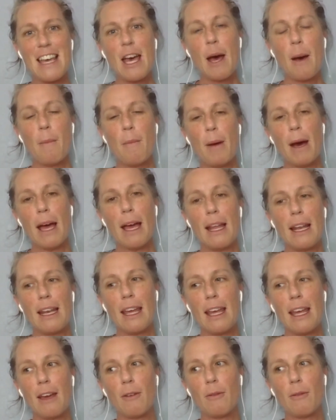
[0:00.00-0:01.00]
But
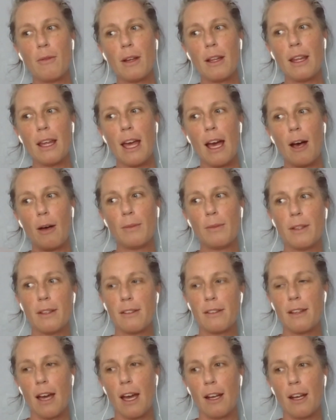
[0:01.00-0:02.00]
it really helped us
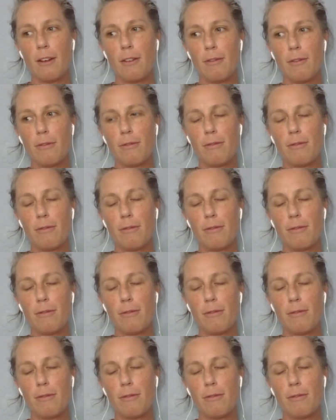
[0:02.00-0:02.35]
kind of